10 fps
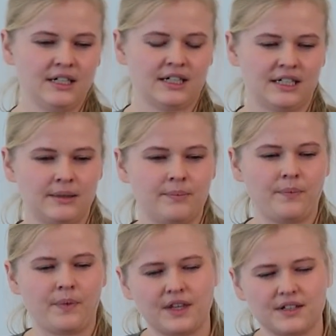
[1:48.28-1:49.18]

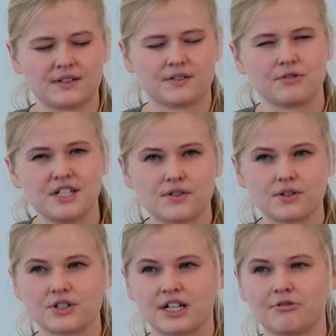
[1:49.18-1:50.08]
This
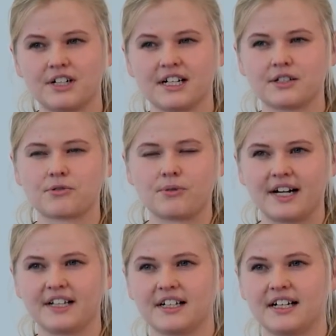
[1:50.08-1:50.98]
research area is
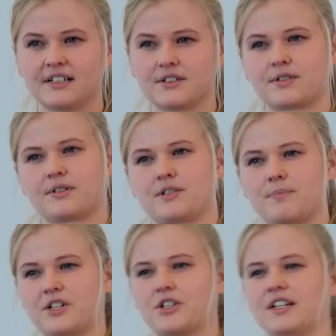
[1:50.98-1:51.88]
quite young, so
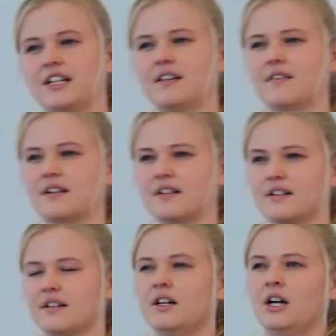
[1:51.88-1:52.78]
especially
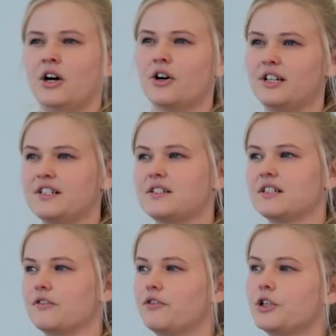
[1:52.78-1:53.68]
the
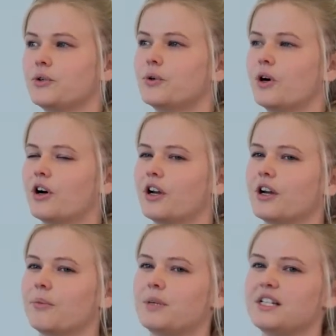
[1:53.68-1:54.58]
holistic view
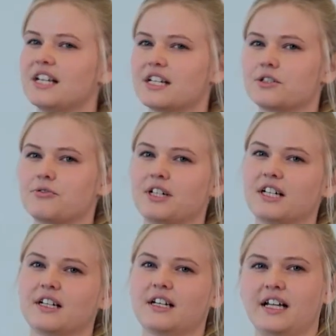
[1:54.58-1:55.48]
on
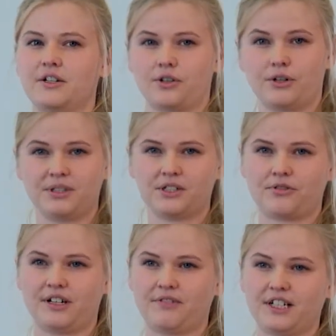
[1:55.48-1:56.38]
pedestrian and urban
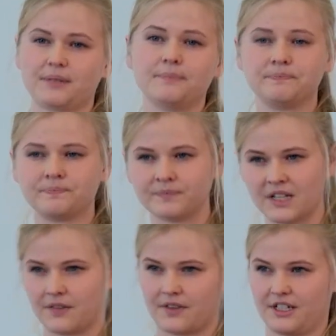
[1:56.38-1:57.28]
traffic
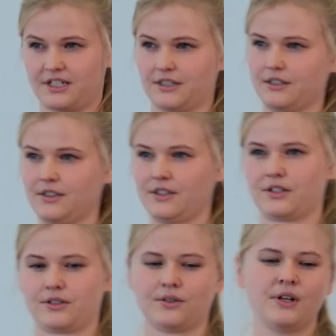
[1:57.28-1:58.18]
and their
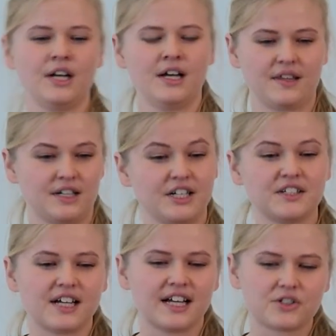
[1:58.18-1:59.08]

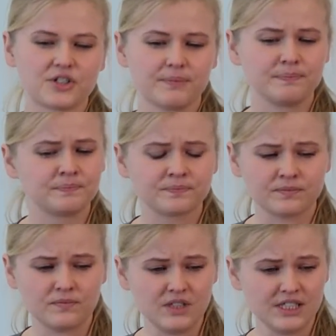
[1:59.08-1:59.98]
interaction.
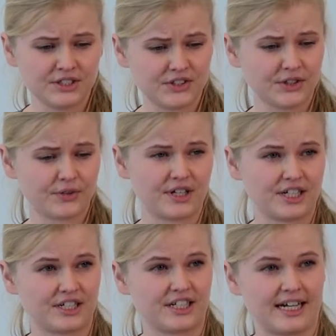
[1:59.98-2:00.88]
So
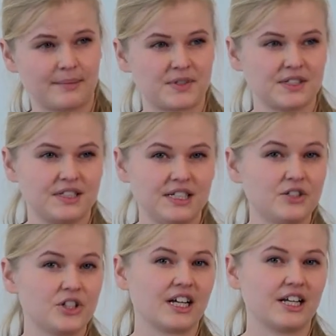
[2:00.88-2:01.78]
there are gaps in
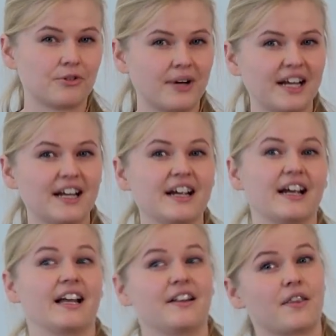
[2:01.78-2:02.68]
teaching and training, and